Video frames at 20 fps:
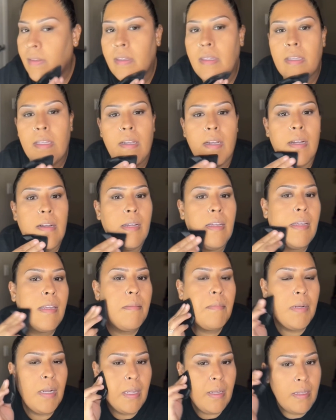I am
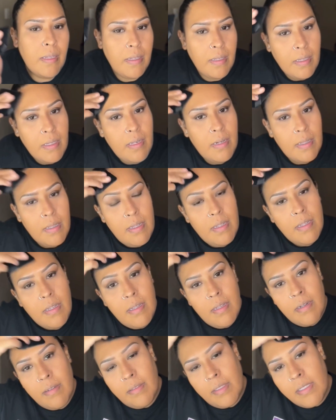liking
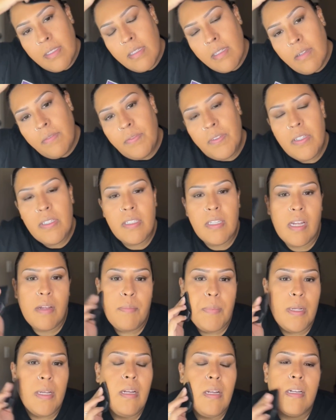it. This is the first time. I
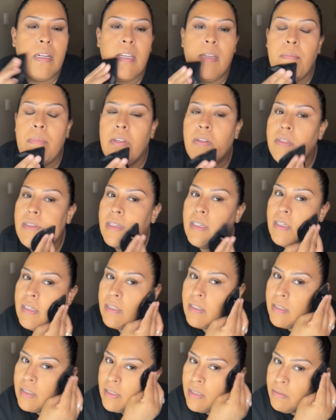gotta keep using it and
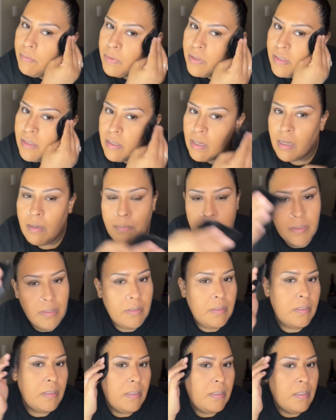see what's up.
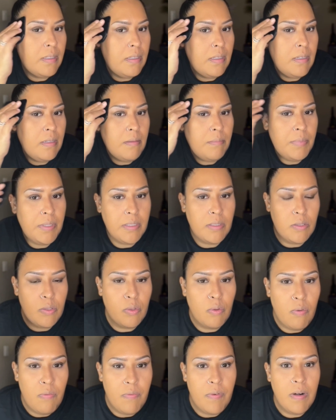But so
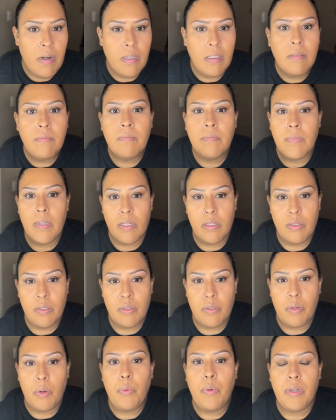far,
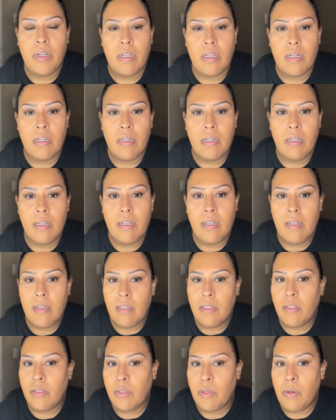so good.
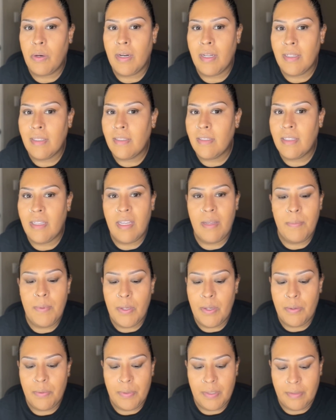So let's keep
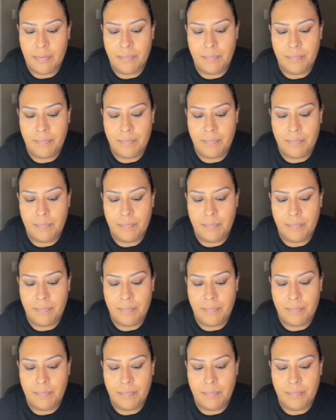going.